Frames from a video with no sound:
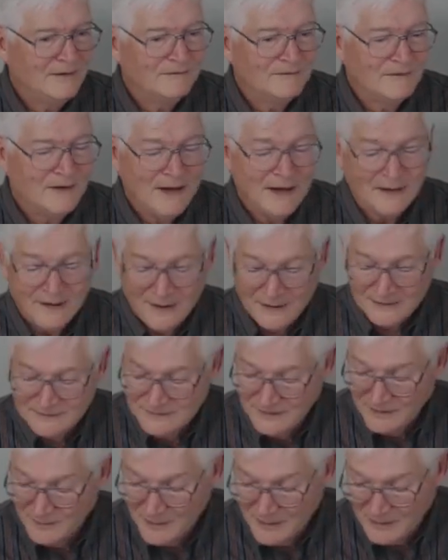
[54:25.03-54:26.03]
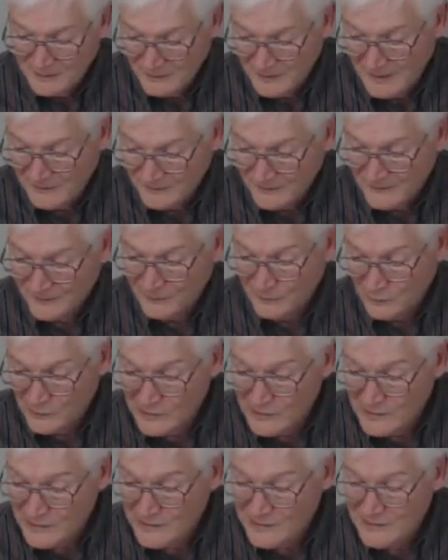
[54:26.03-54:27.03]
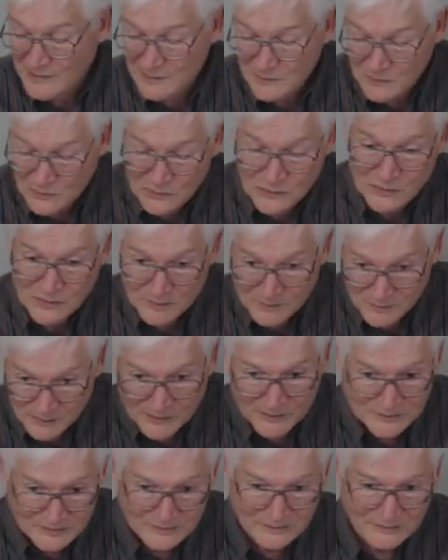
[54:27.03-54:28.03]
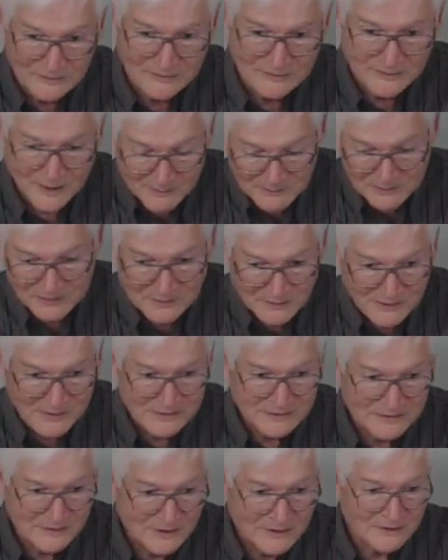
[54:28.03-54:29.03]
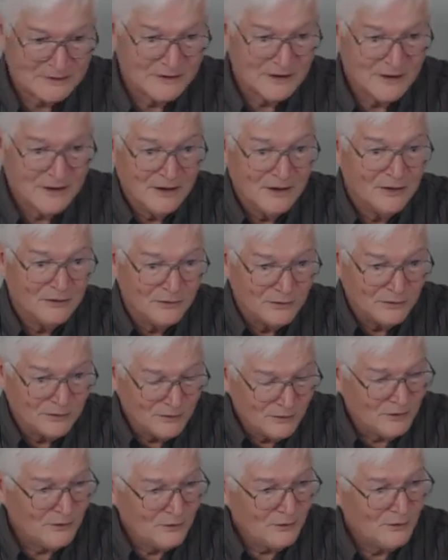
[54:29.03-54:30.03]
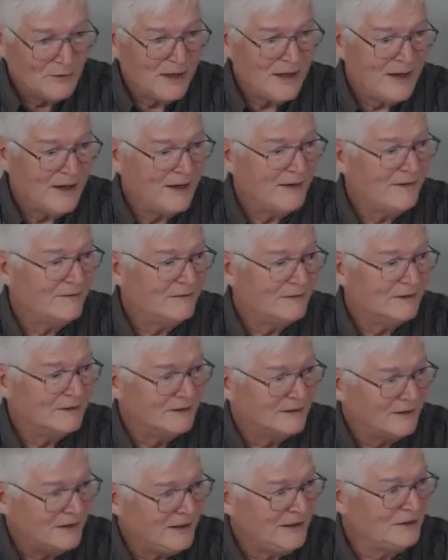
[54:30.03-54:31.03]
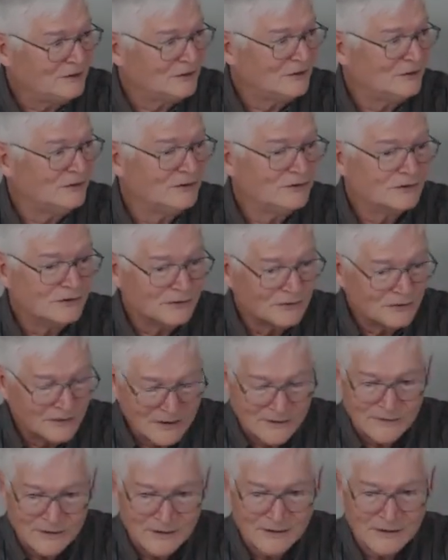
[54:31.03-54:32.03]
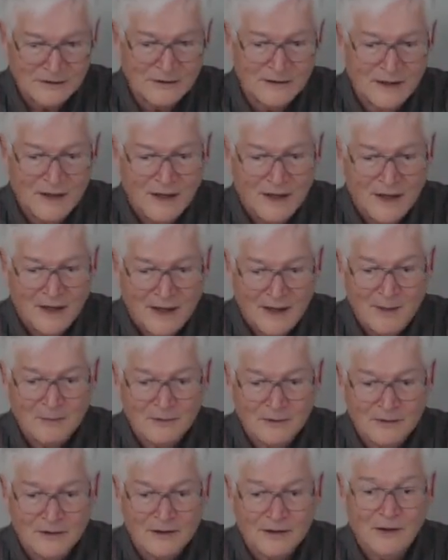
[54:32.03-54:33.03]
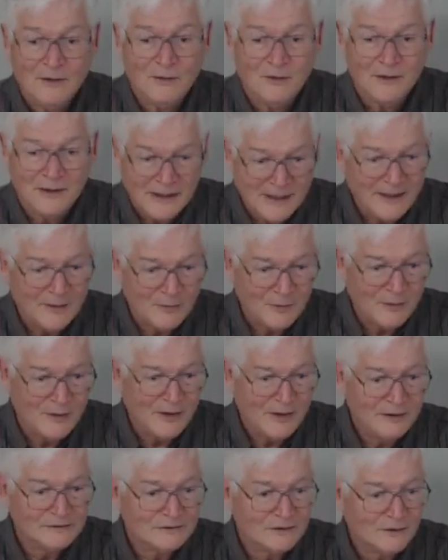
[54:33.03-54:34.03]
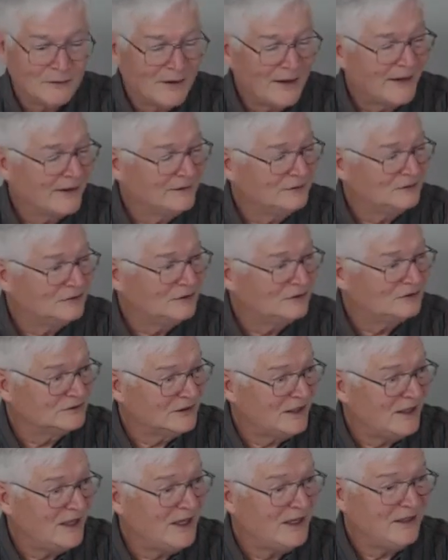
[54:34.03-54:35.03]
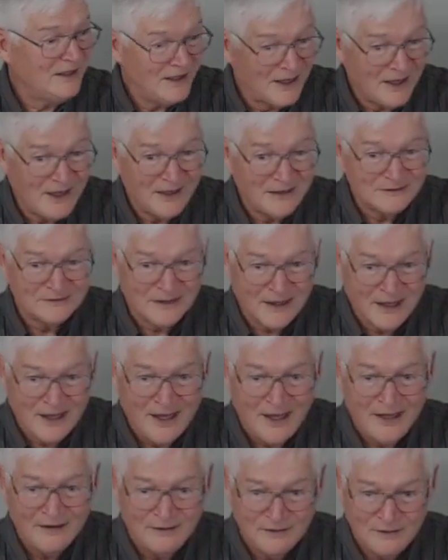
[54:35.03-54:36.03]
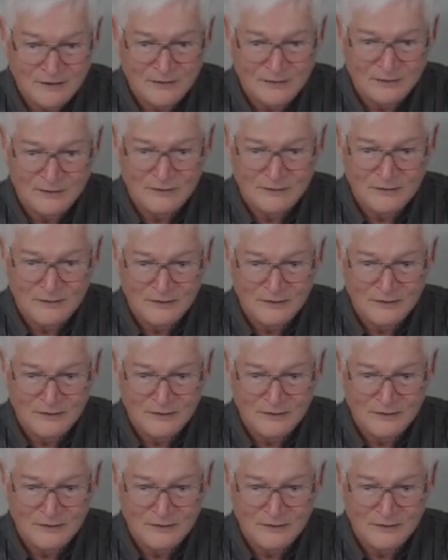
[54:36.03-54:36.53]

And finally, I said to my wife, if one more person comes to me and says, do you have a teacher's certificate? I'm going to go get one so I can just say, yes, I do.